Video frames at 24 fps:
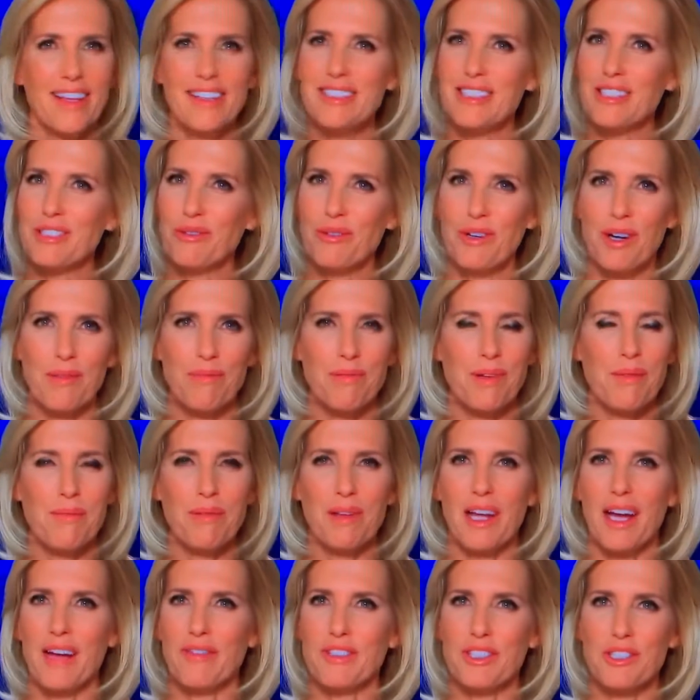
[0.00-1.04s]
is where people
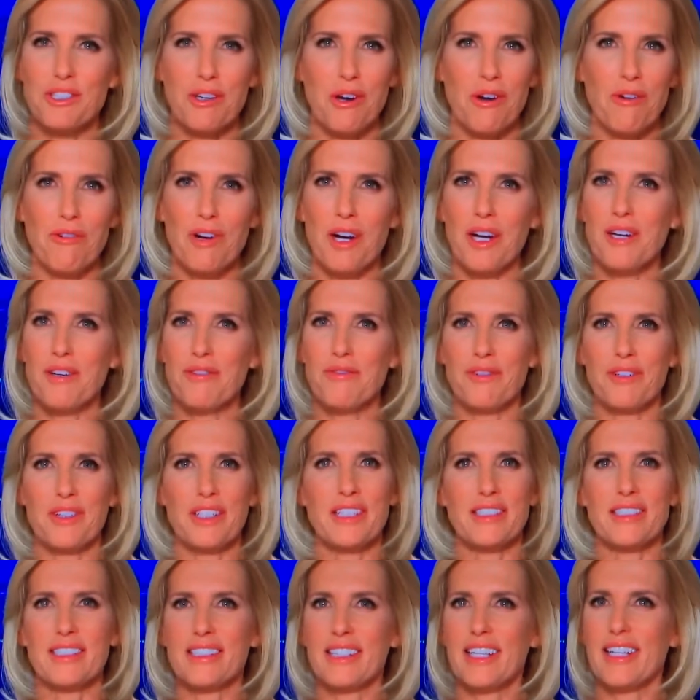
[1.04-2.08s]
have to start running for
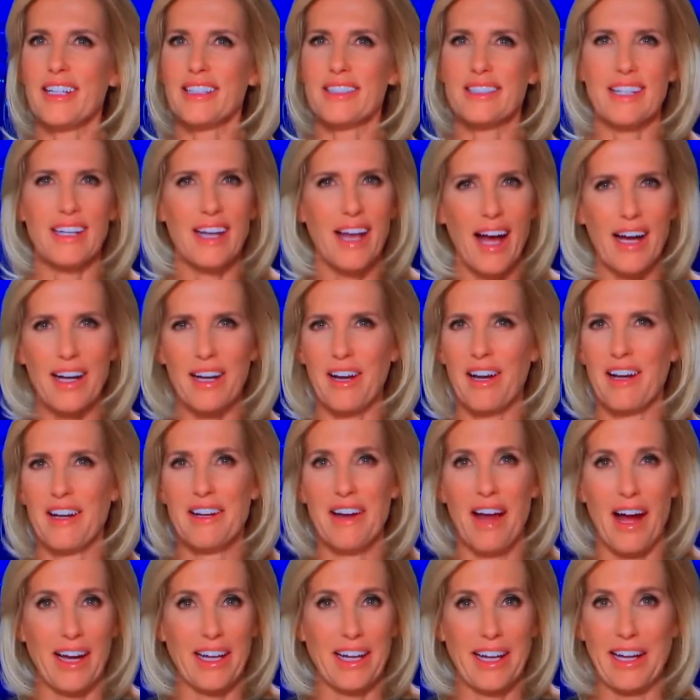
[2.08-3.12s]
these seats and
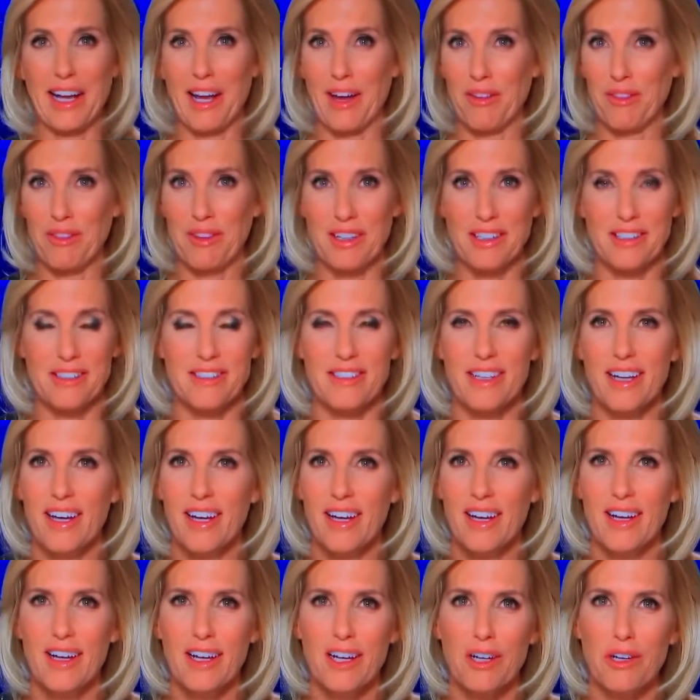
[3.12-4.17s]
knocking out these
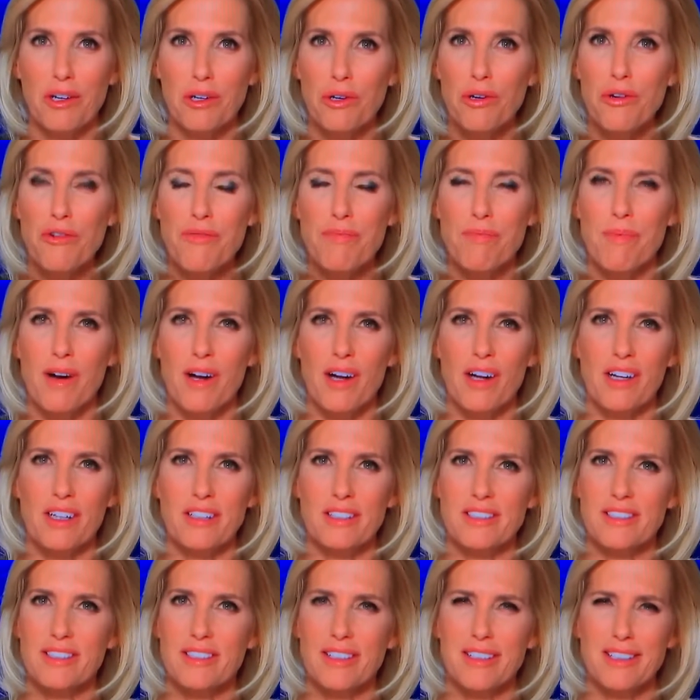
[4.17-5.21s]
goofballs,
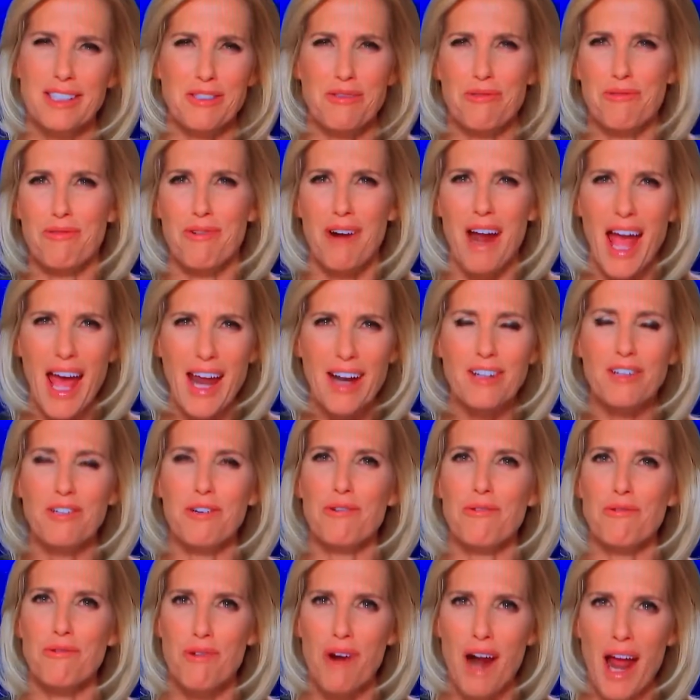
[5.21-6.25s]
just
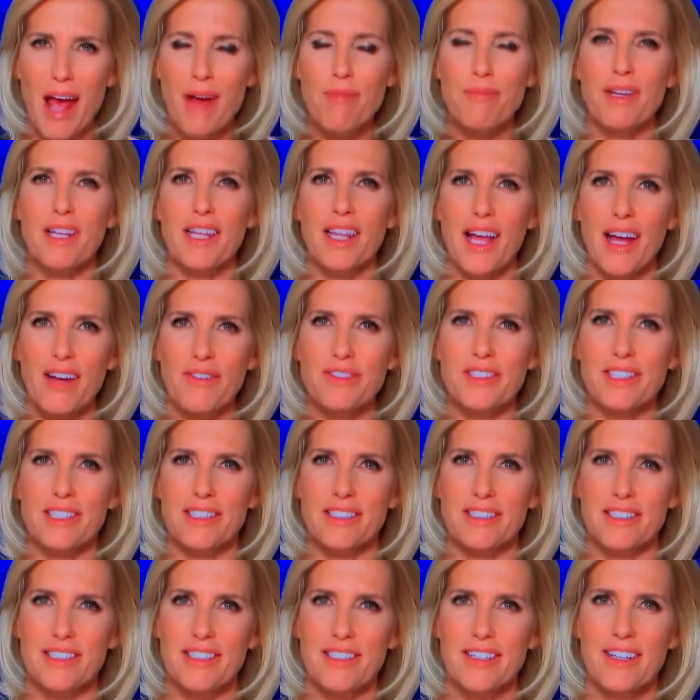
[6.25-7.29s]
radical, rabid leftists.
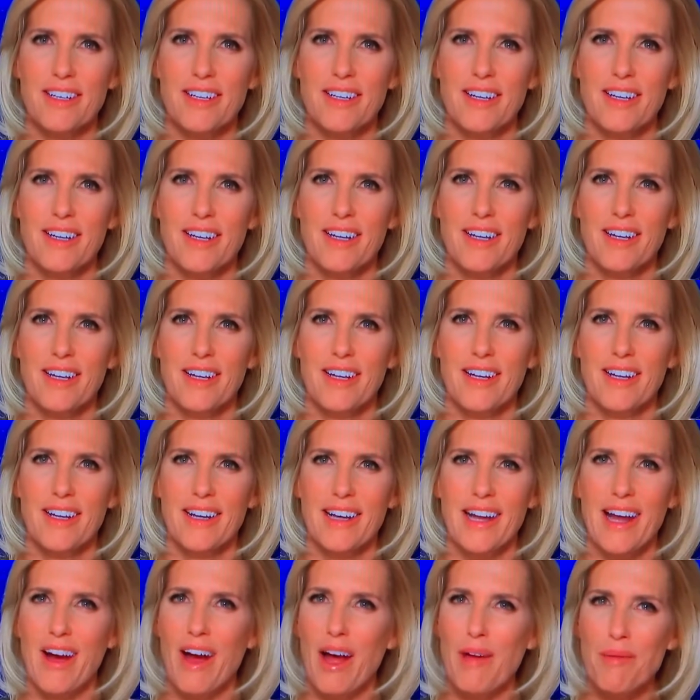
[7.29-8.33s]

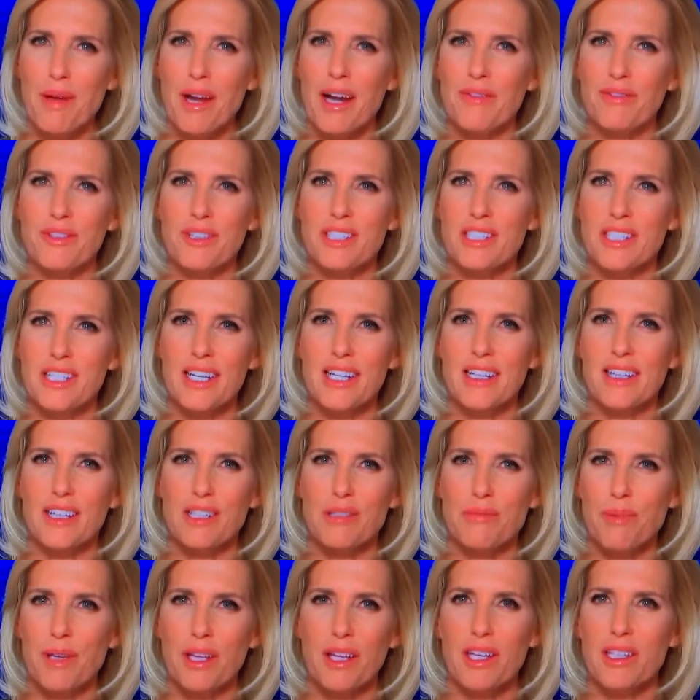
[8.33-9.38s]
Now, I bet after seeing this,
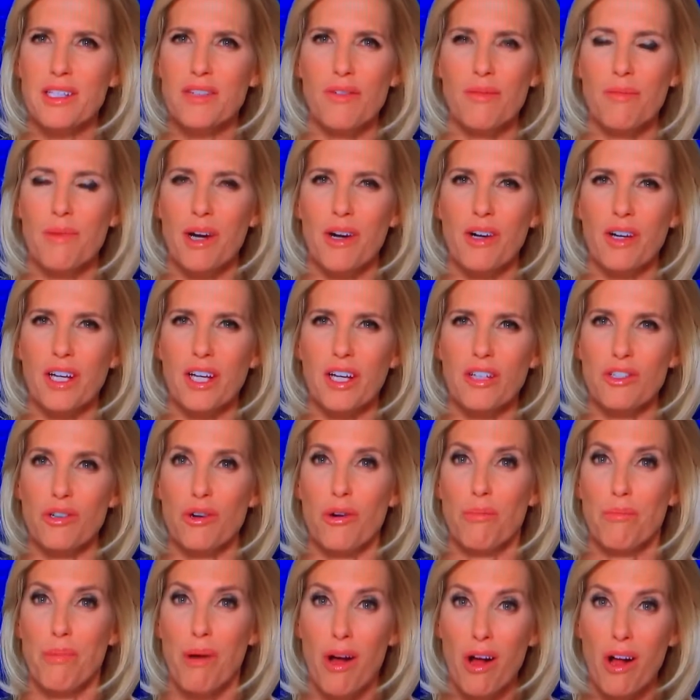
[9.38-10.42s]
millions of Americans are
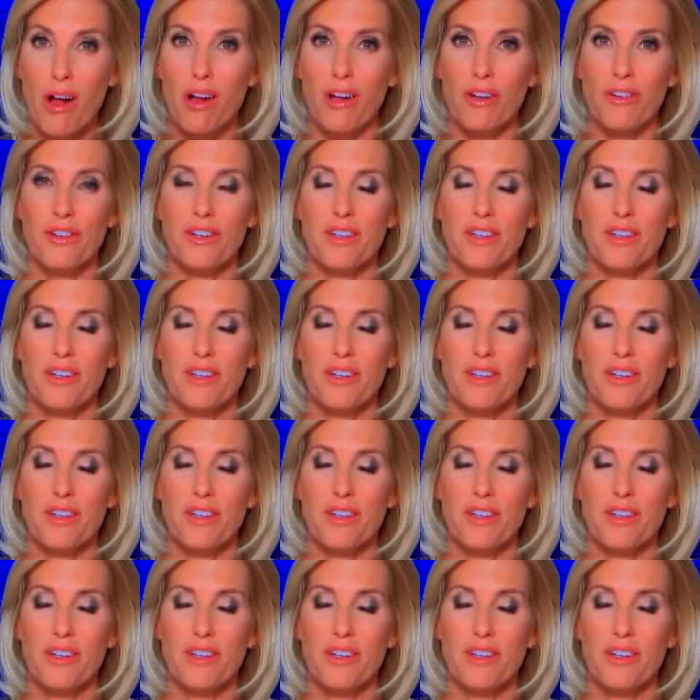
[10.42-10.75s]
appalled